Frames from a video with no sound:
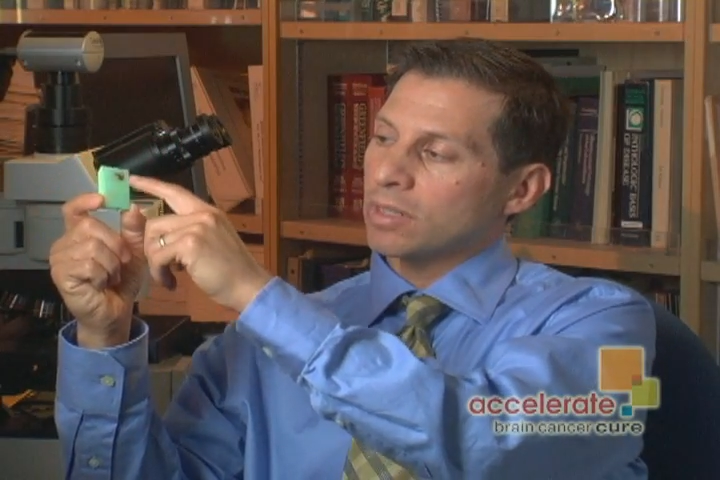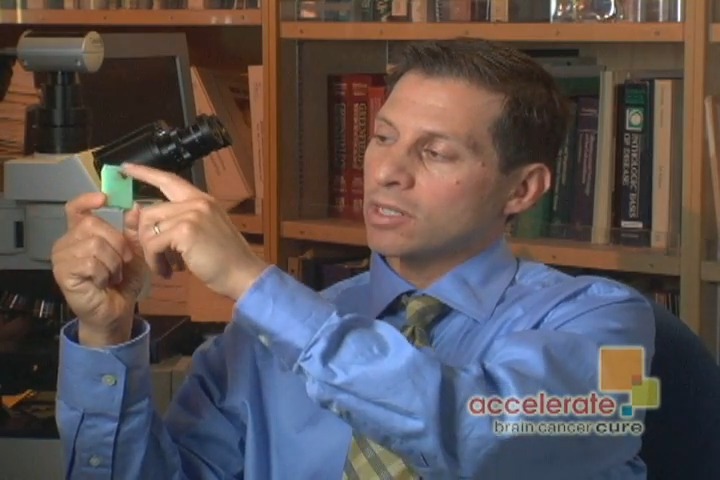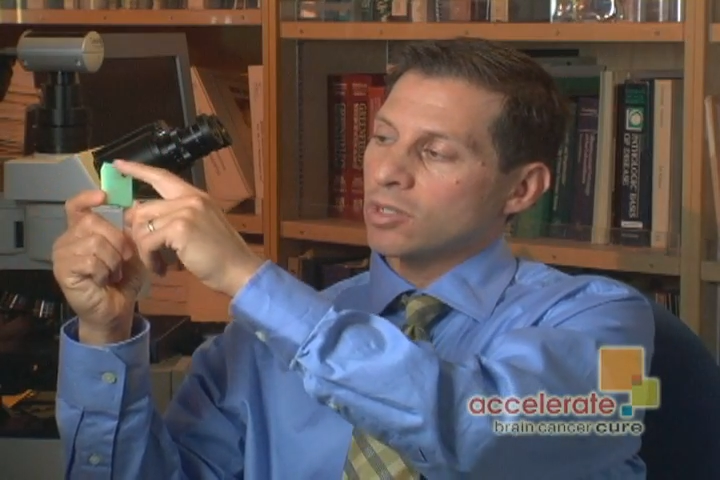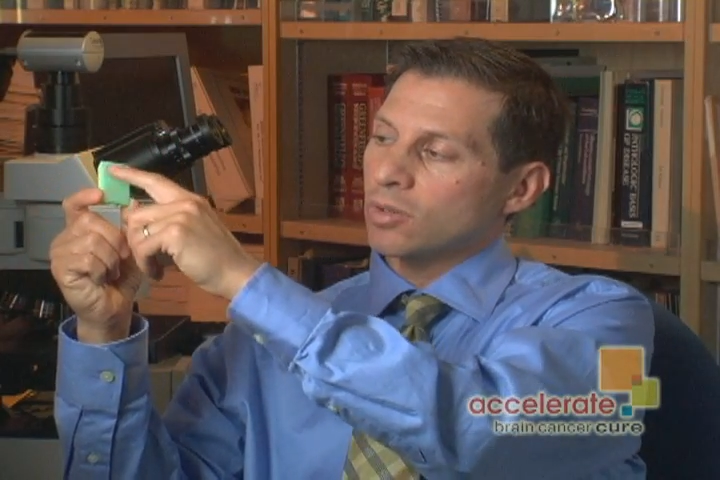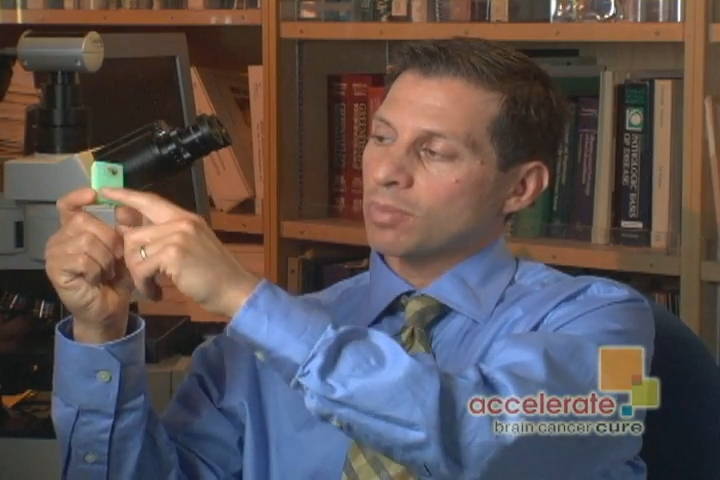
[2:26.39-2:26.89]

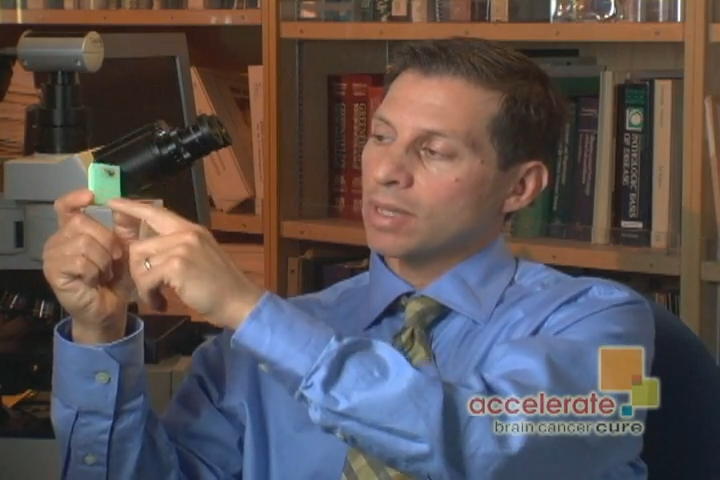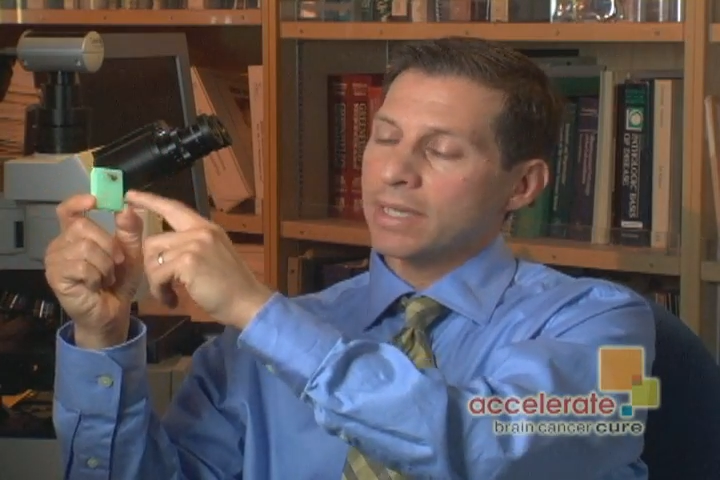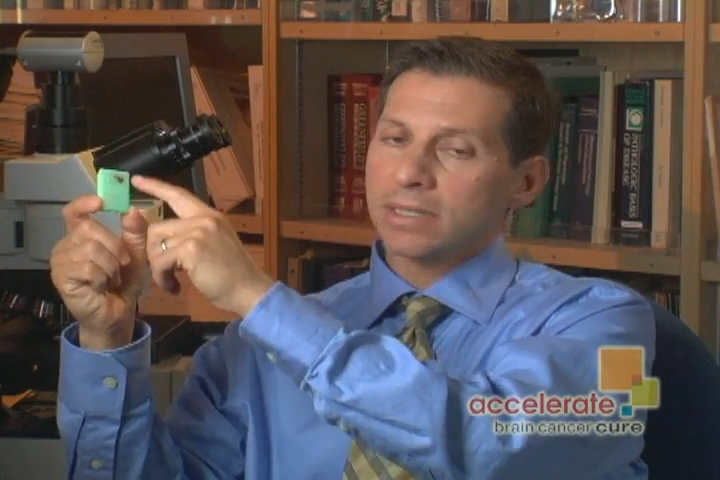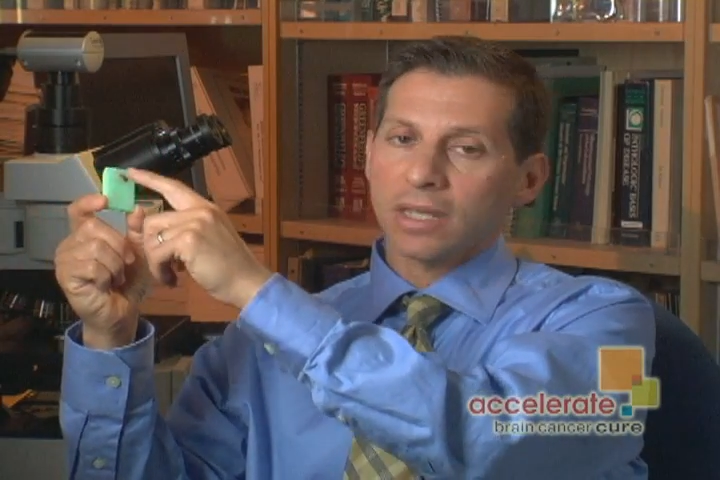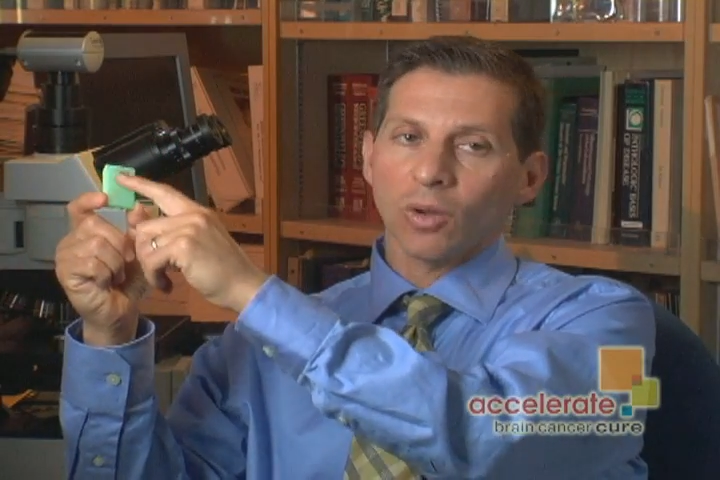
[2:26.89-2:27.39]
tissue
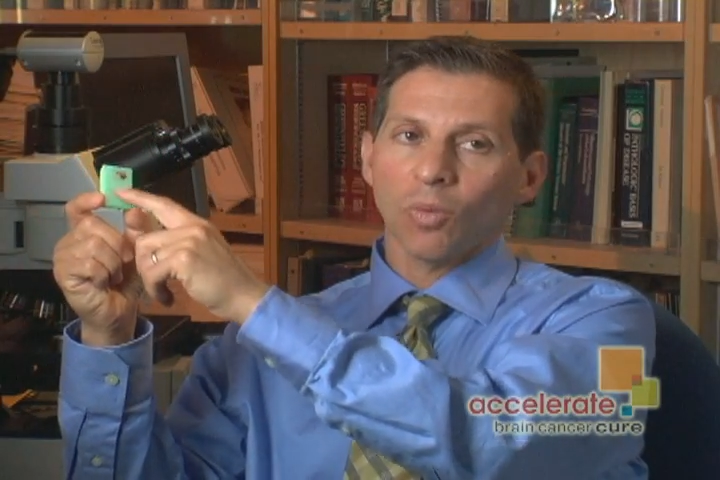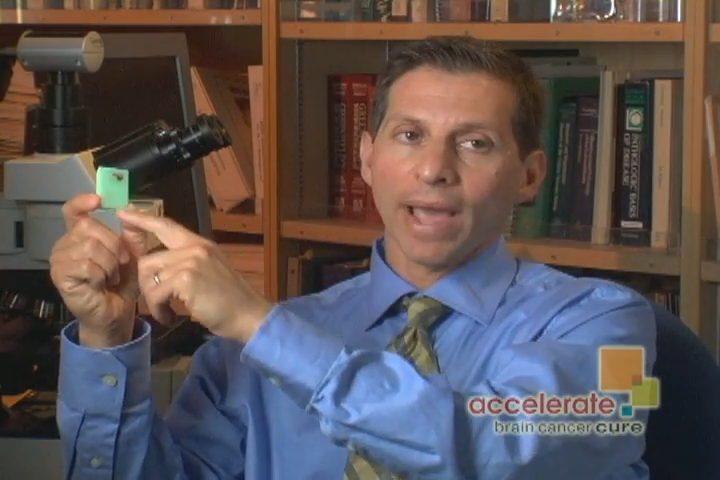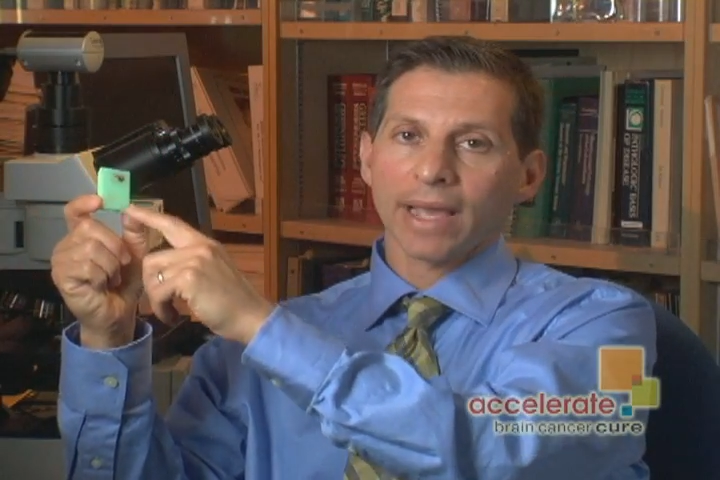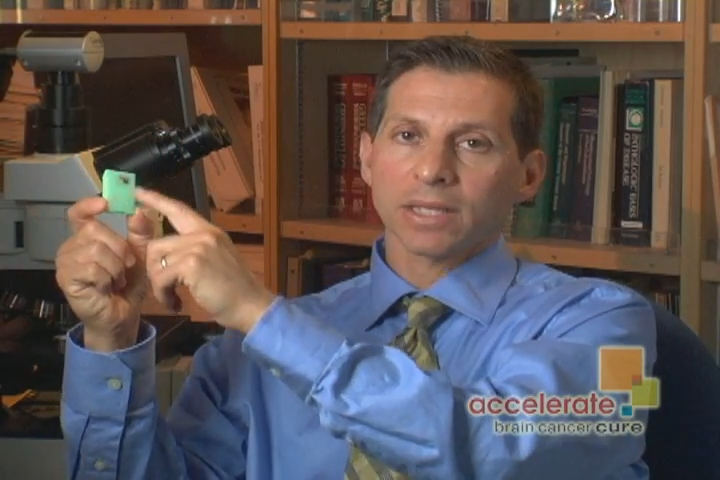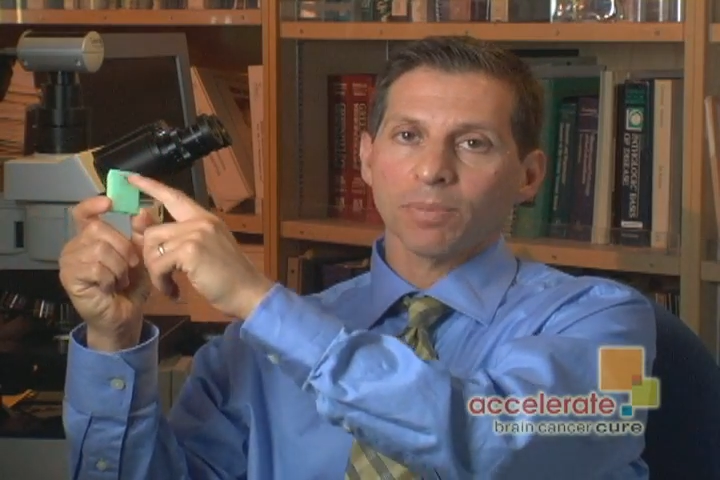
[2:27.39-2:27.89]
placed in a
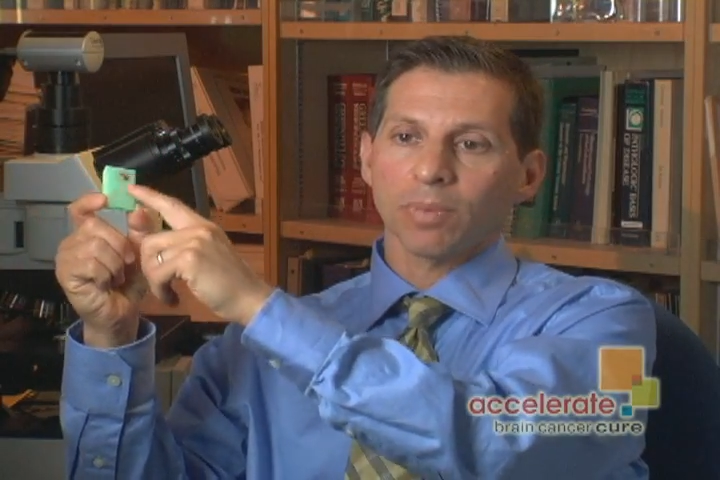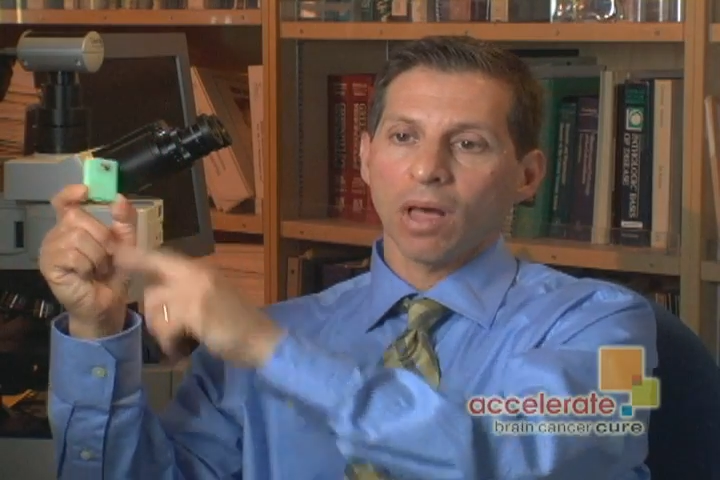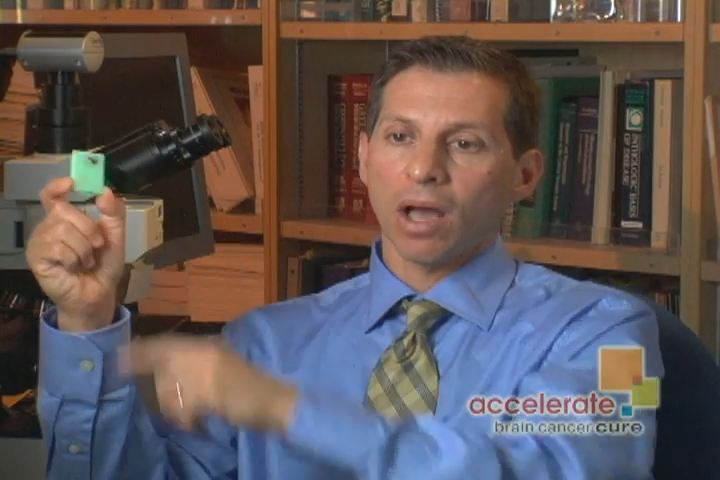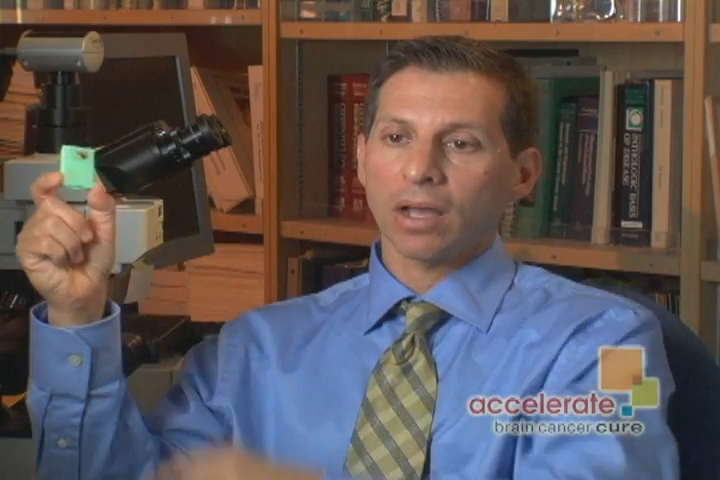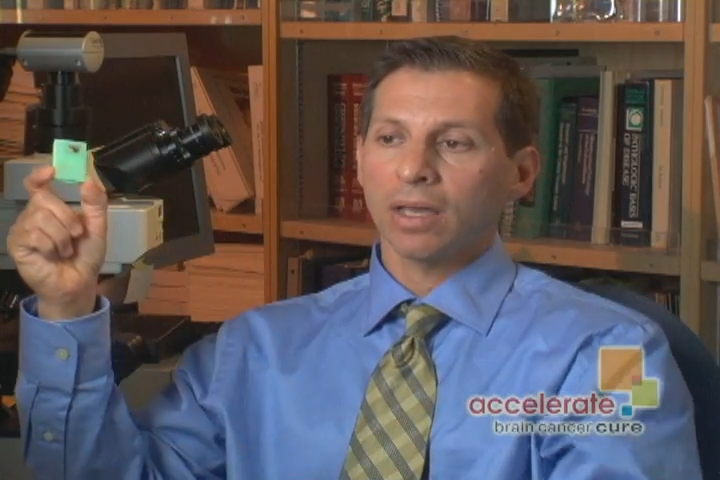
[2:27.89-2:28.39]
wax
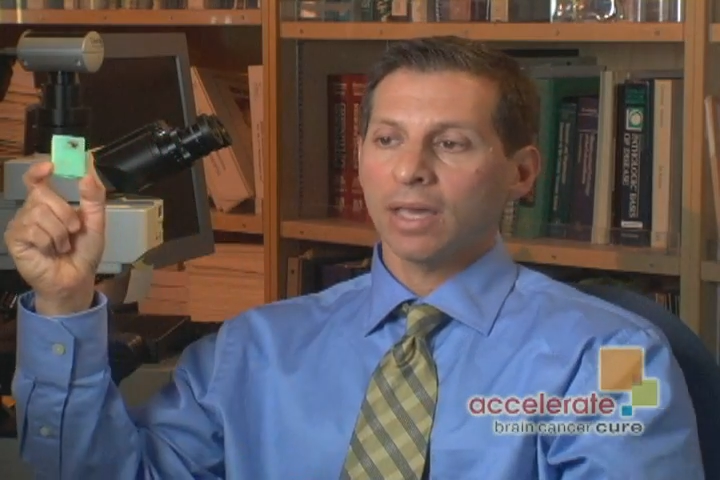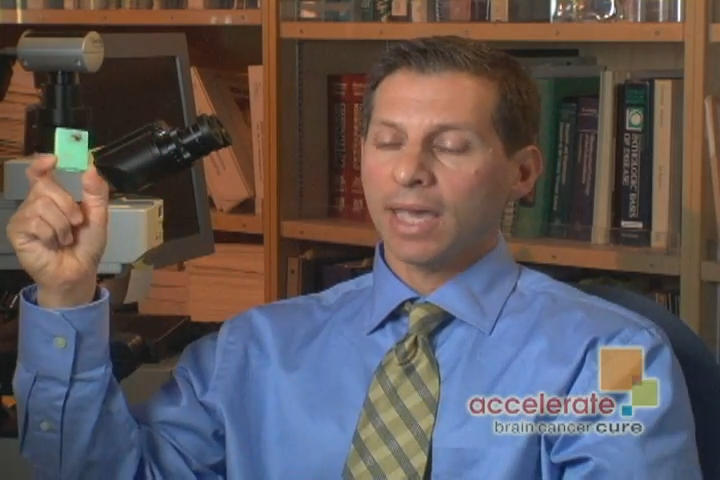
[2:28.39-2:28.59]
block